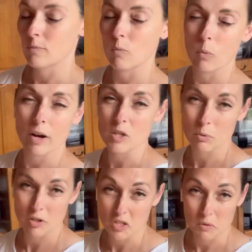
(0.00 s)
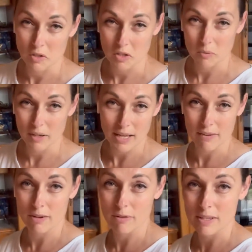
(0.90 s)
watch what you're doing. You don't want to
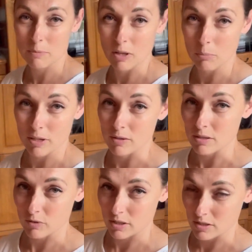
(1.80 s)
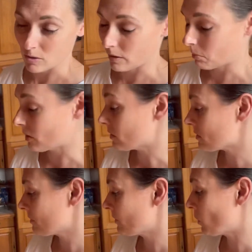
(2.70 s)
have everything smell like pickles if your kids don't like
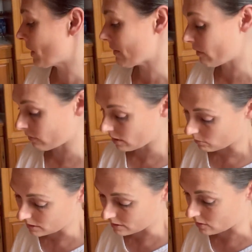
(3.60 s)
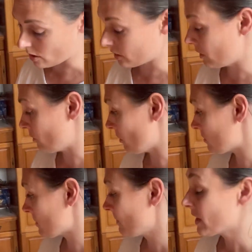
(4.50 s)
pickles, or have everything be soggy and gross.